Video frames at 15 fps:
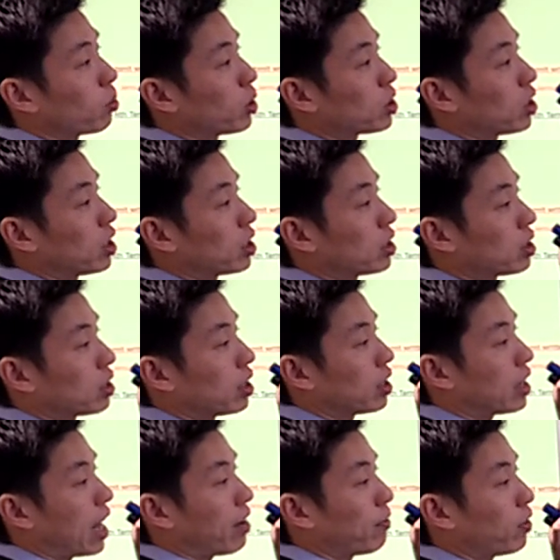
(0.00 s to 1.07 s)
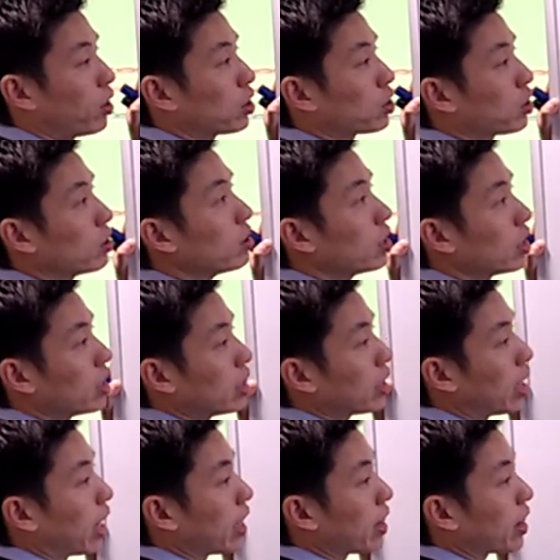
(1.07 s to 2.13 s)
which is that version,
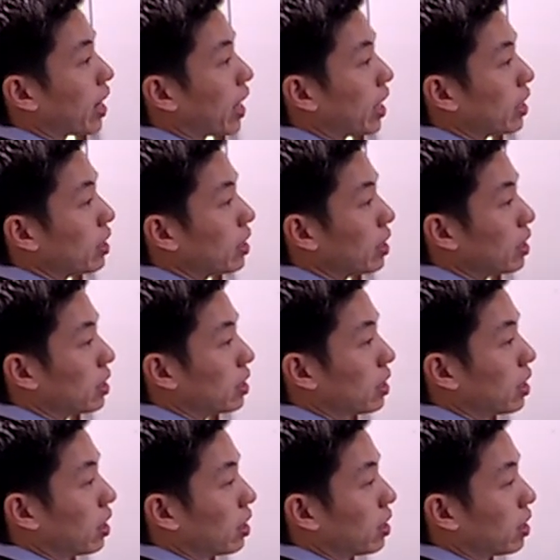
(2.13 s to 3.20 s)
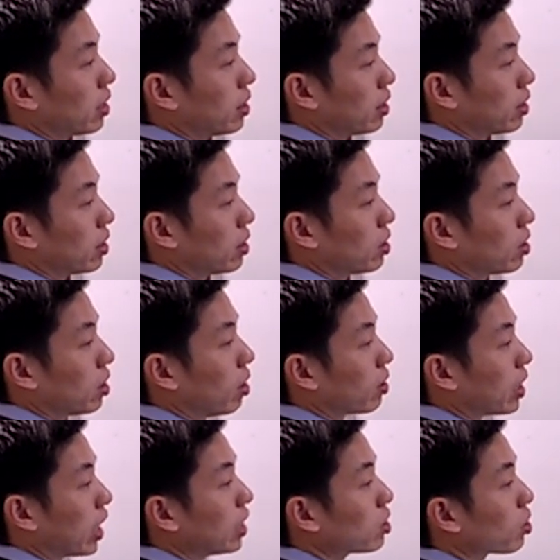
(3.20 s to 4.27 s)
and then,
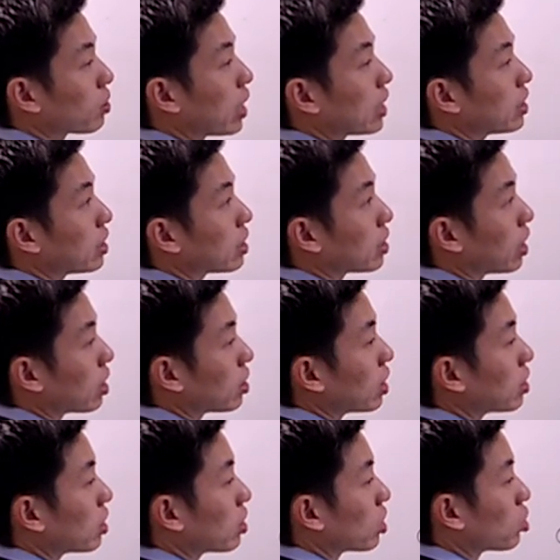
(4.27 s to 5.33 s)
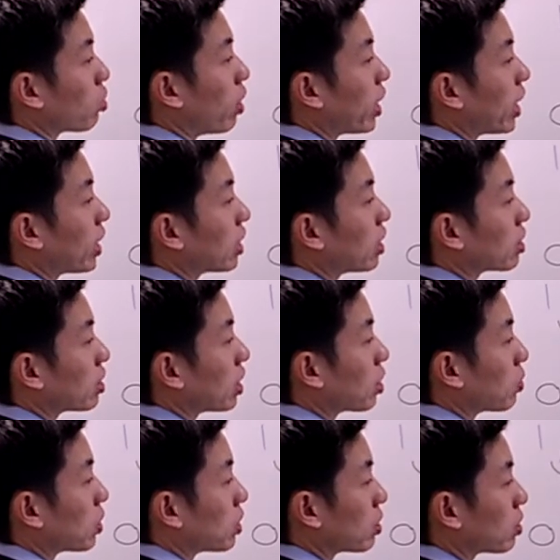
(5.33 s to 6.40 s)
okay, so this is a triangular
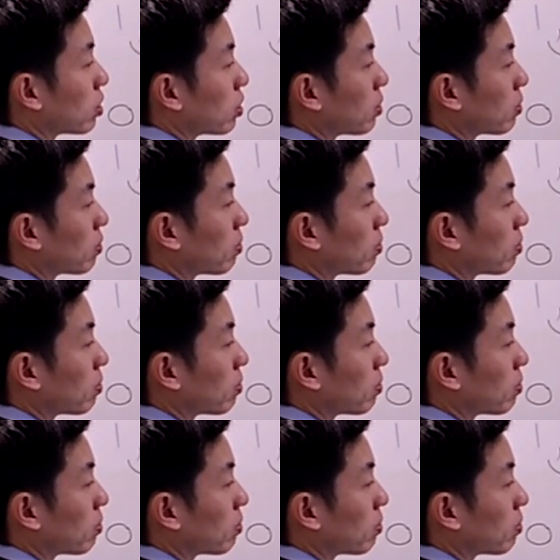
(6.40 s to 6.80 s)
sequence.